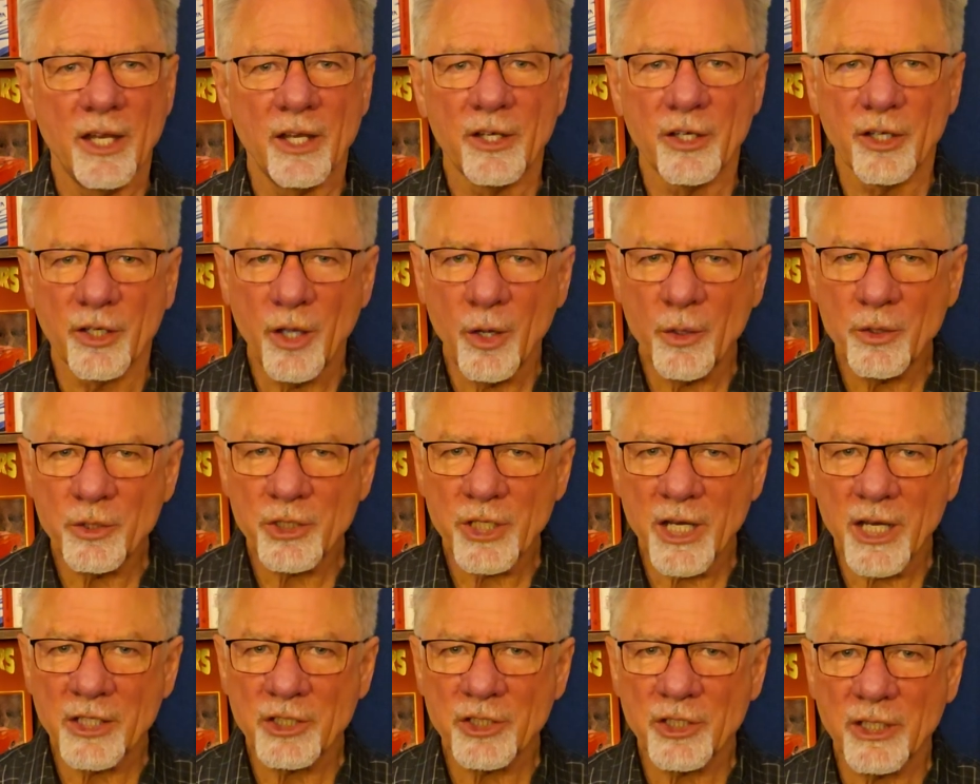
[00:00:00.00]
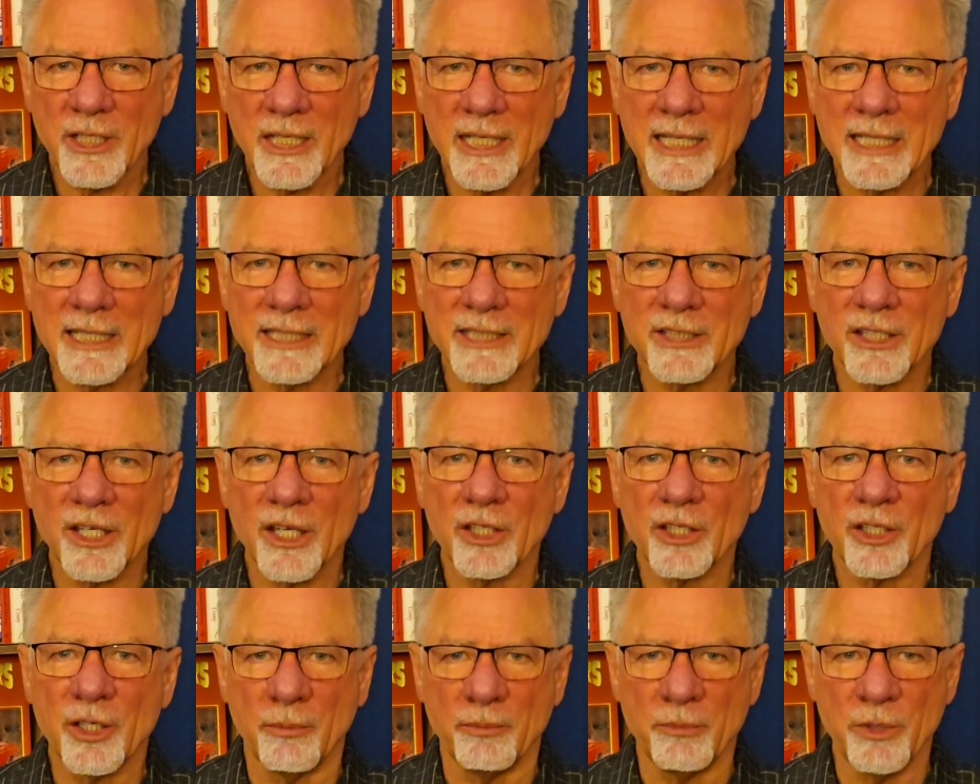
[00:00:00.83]
Negotiation is
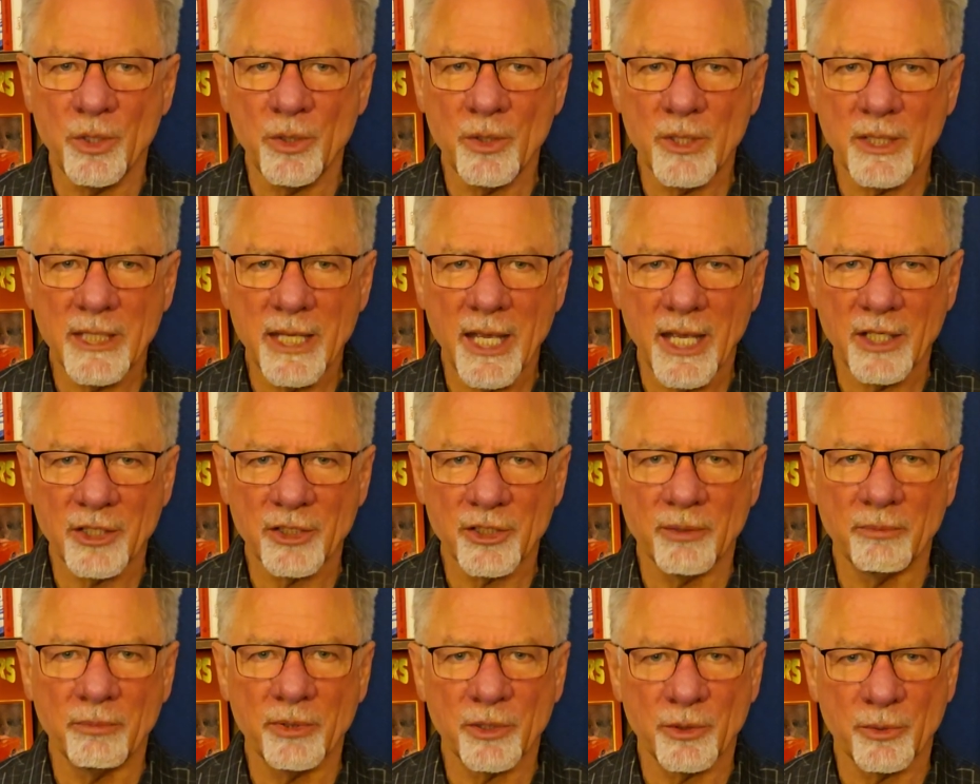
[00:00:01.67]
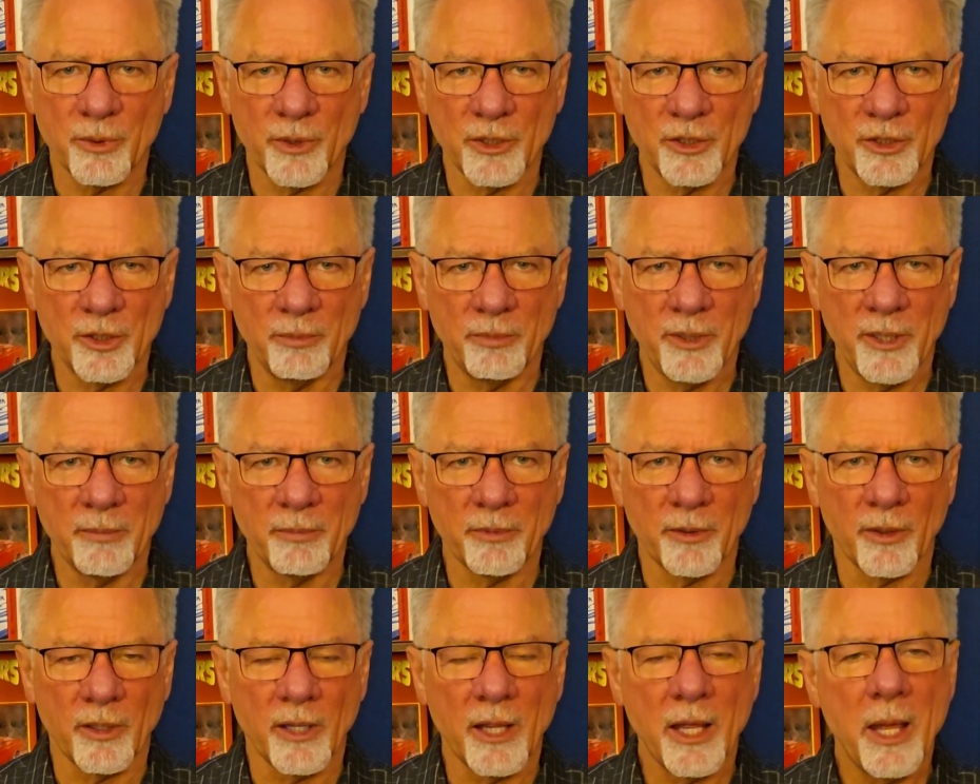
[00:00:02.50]
communication between two
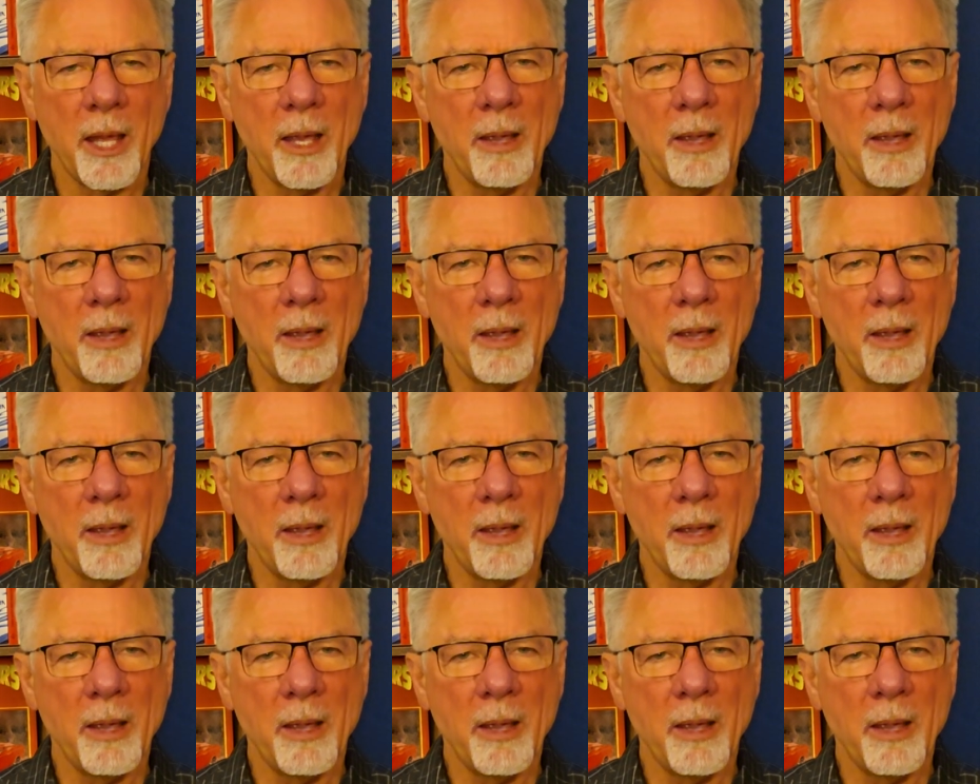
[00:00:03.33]
people.